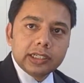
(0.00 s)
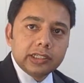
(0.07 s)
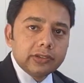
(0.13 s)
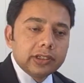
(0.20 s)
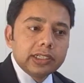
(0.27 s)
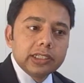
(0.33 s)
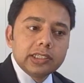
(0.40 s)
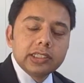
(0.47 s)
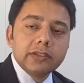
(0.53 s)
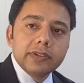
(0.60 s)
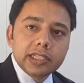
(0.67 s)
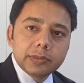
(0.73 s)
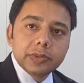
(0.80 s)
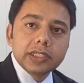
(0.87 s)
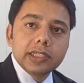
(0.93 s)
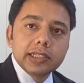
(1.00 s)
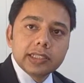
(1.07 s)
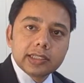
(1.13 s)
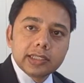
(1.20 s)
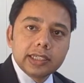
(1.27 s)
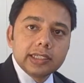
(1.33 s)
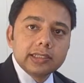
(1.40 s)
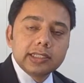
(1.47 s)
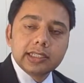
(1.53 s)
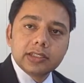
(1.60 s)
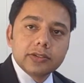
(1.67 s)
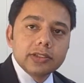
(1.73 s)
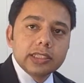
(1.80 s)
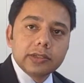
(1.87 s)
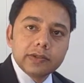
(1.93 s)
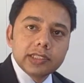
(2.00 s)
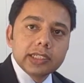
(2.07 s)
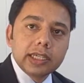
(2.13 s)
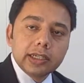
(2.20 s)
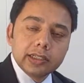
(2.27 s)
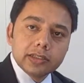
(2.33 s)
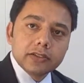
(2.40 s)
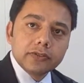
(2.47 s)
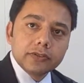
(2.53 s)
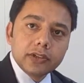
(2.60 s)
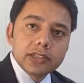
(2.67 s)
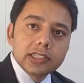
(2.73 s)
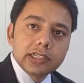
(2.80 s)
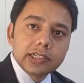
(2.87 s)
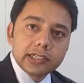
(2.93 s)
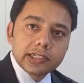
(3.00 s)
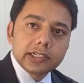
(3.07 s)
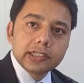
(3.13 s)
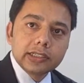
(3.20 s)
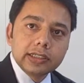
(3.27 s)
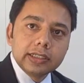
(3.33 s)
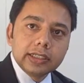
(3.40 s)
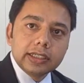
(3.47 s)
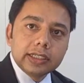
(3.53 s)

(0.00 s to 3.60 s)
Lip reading: And you can achieve as much as like 6 to 7 cycles of concentration,